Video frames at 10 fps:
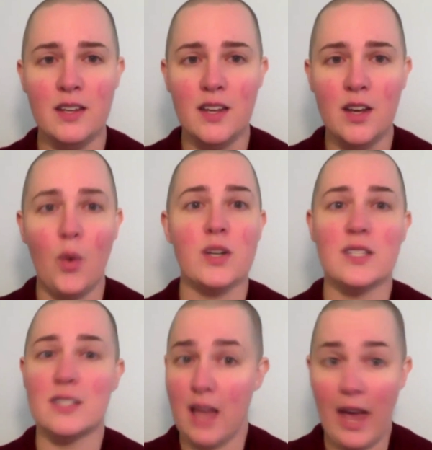or
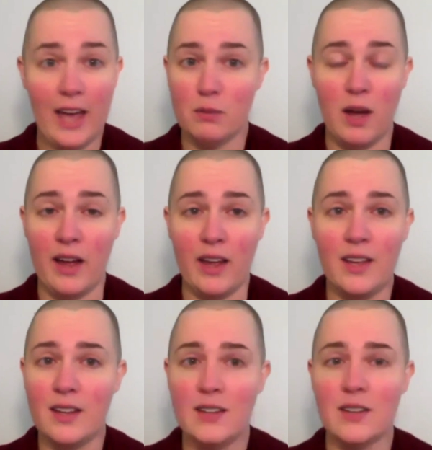sad by
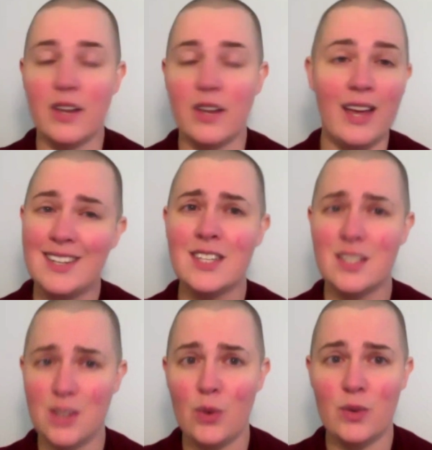that I actually
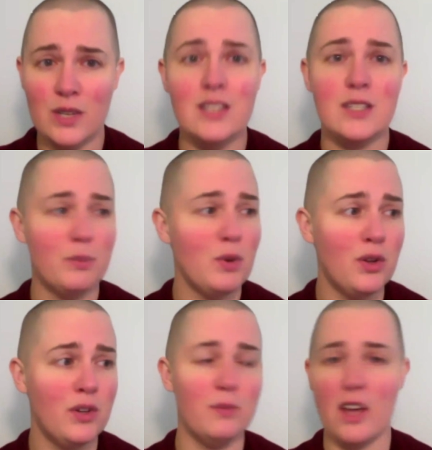don't need to
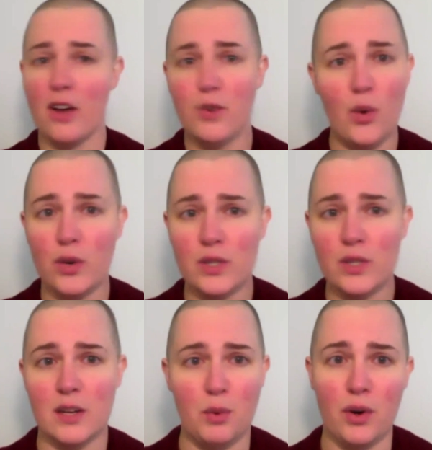pull me off course
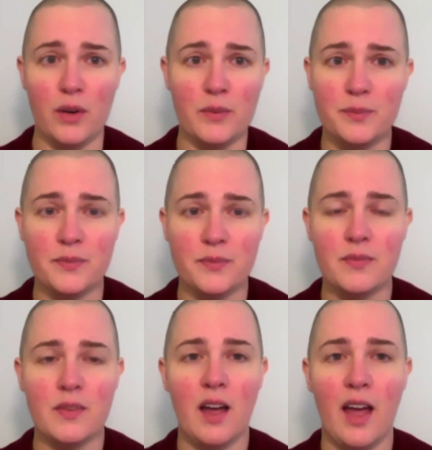anymore.
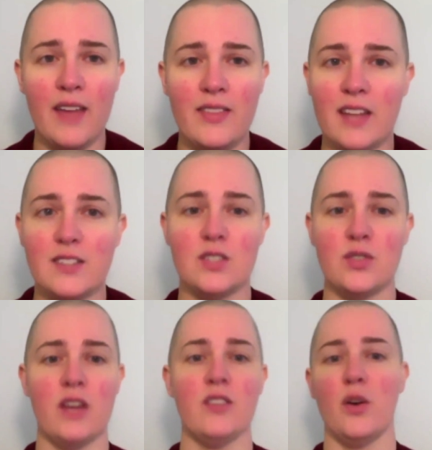I had that
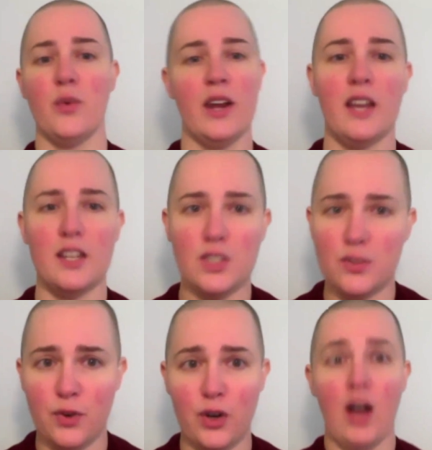strength already. I just
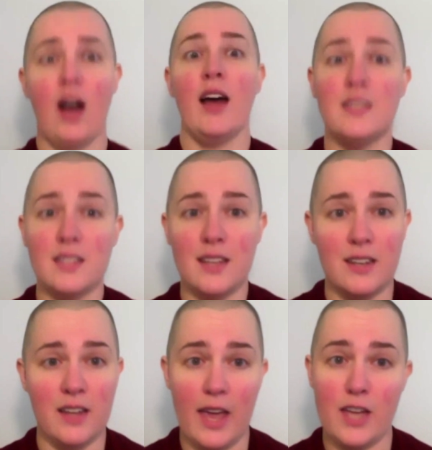forgot to
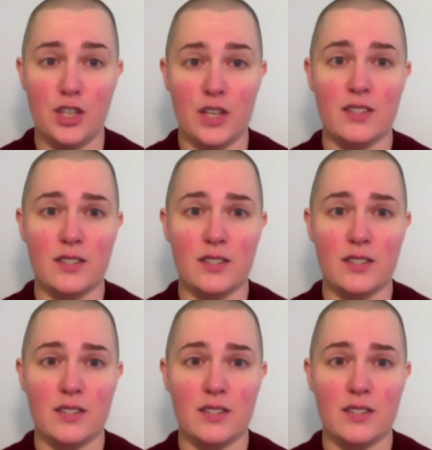engage it.